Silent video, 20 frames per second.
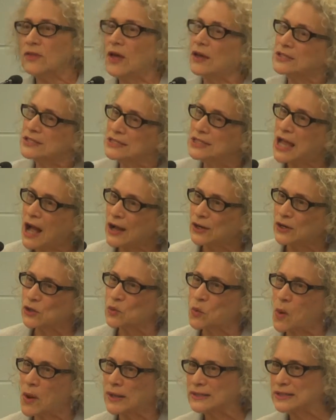Us
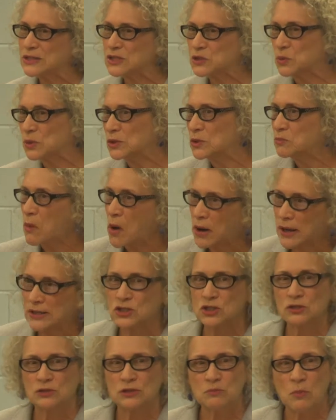younger ones would
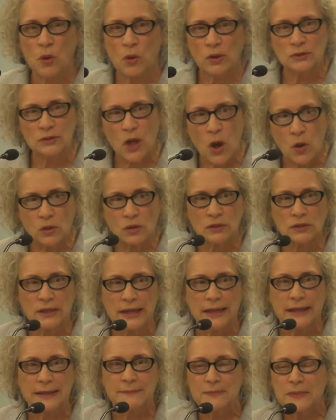march more
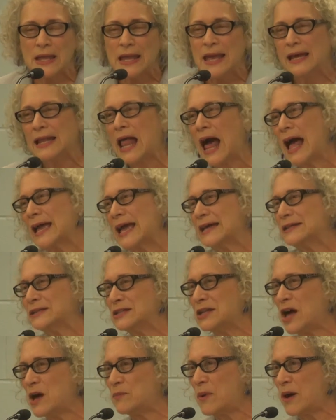locally, and I
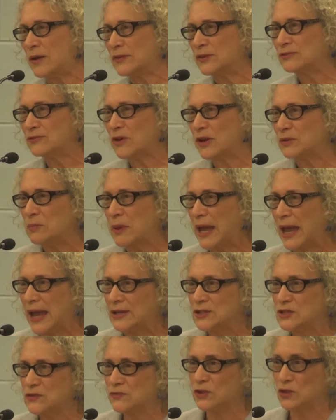ended up on the front
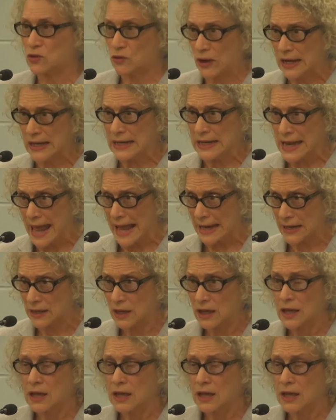page of the Great Neck